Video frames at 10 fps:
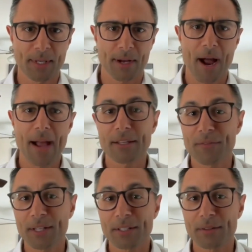highly
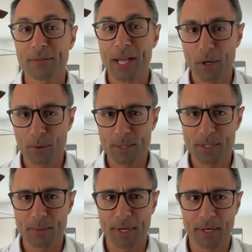effective
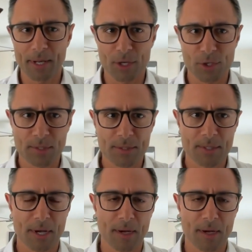anti-obesity medications.